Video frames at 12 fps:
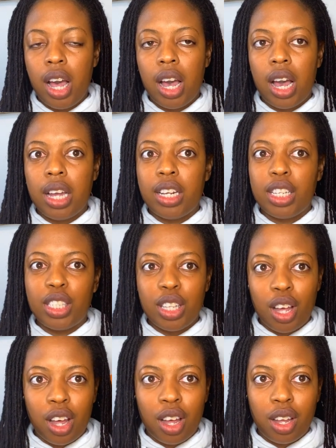And I
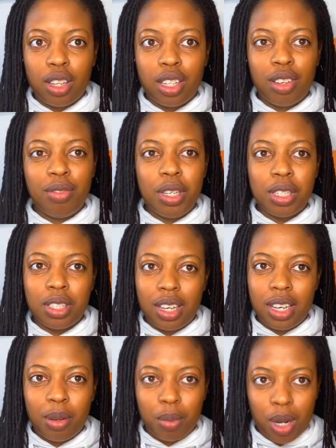saw the visa
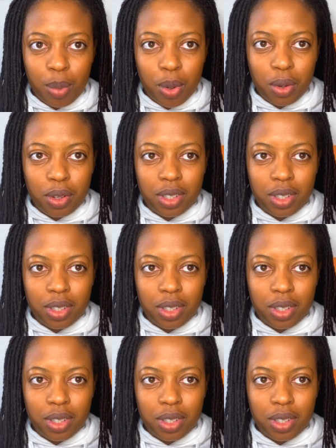in my book.